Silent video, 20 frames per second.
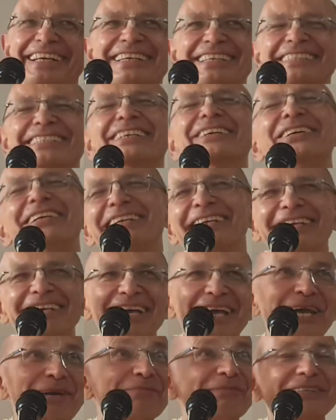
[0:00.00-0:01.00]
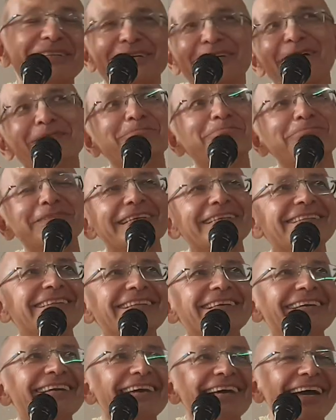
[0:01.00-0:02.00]
So he came in a
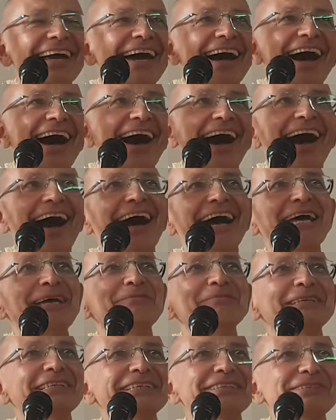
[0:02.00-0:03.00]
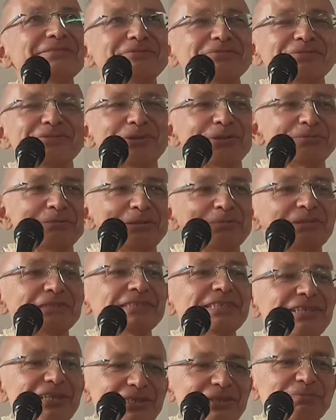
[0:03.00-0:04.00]
completely, I mean, from the
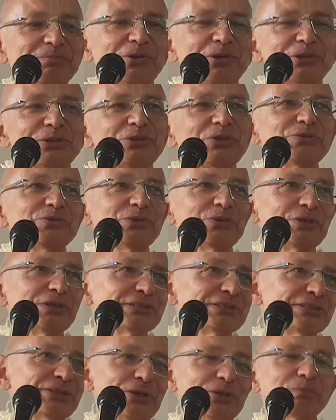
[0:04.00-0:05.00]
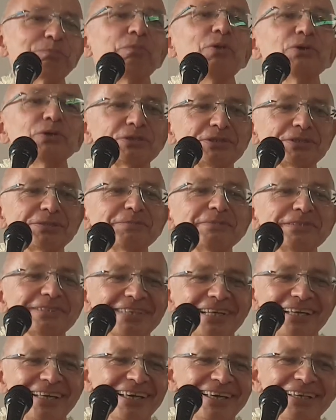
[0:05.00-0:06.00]
material point of view, it's not
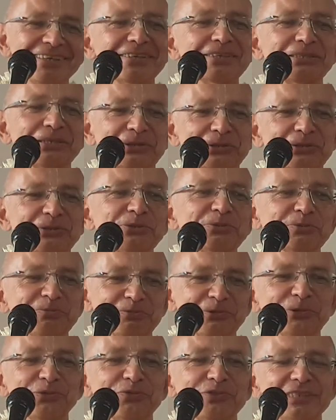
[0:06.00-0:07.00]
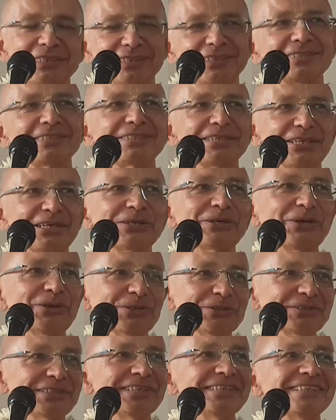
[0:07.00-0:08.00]
possible, you know, to visit 3
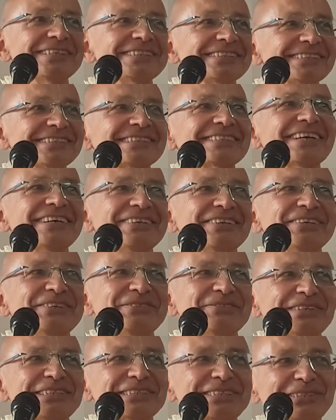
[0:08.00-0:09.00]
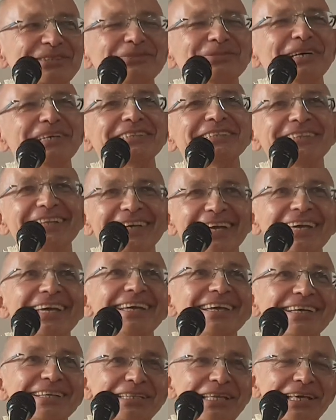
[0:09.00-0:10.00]
continents within one
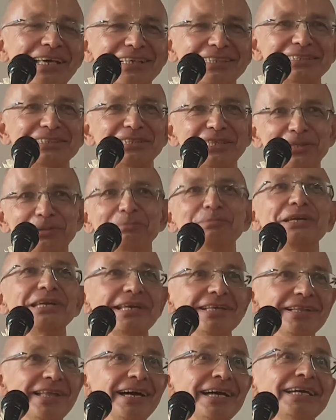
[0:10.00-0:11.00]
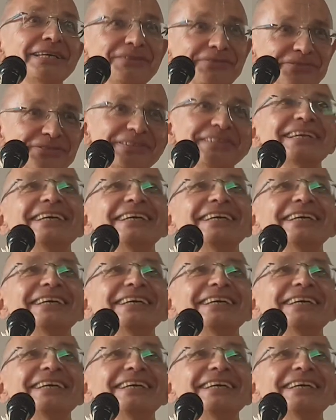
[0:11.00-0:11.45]
day and still be alive.